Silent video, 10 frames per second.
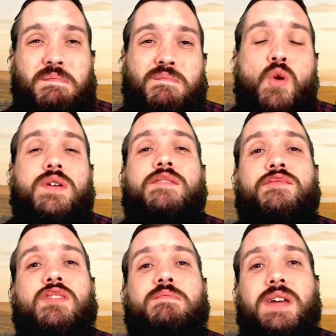more
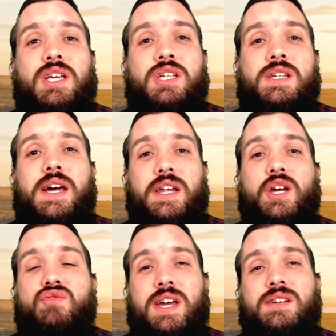information and a
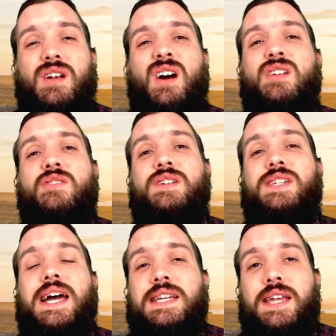greater
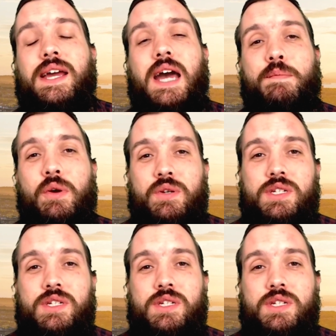understanding about